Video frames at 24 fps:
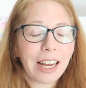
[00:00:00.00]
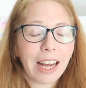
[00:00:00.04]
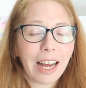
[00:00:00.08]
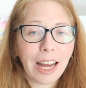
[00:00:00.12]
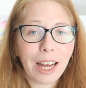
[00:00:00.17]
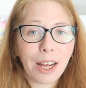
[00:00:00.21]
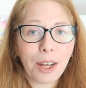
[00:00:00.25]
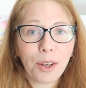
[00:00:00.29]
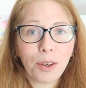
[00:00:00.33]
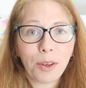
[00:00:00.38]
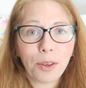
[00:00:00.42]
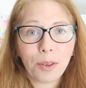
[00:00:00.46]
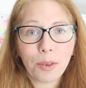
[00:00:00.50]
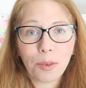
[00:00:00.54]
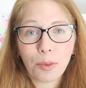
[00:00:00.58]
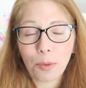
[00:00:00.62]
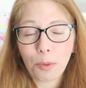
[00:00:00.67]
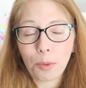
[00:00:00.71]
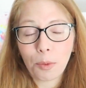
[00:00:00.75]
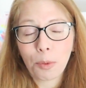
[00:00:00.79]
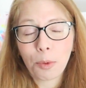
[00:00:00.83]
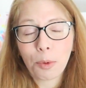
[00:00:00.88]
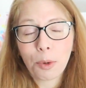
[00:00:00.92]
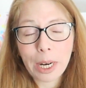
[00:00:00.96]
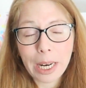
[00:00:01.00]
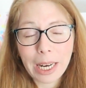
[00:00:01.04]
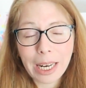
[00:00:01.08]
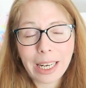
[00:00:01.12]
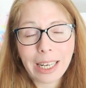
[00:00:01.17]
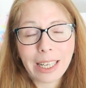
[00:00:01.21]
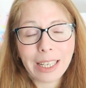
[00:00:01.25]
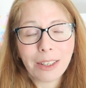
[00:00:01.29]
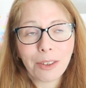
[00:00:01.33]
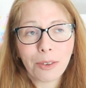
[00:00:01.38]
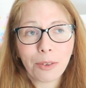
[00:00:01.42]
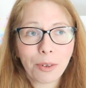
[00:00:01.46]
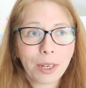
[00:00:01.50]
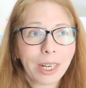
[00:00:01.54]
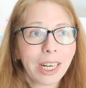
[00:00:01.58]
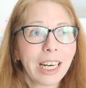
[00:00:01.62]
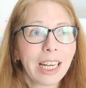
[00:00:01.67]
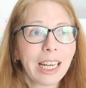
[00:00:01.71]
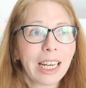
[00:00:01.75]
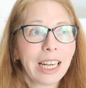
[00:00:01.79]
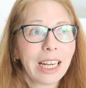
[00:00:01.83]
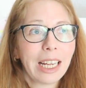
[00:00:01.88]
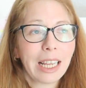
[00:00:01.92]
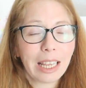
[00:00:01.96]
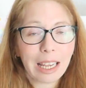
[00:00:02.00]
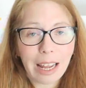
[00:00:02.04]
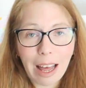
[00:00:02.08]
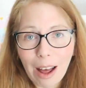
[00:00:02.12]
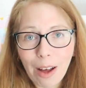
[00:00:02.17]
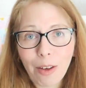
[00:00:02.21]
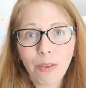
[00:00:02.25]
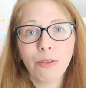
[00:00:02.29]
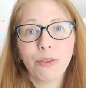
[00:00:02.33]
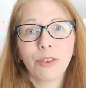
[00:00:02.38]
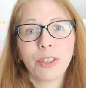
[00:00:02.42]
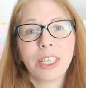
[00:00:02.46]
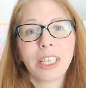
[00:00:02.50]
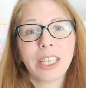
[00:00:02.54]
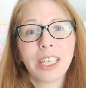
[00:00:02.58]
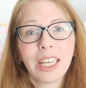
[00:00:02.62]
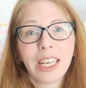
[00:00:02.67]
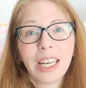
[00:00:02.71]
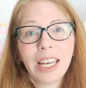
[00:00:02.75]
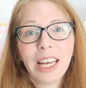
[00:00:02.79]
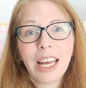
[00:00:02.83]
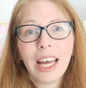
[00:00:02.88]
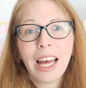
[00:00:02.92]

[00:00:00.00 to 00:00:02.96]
I really loved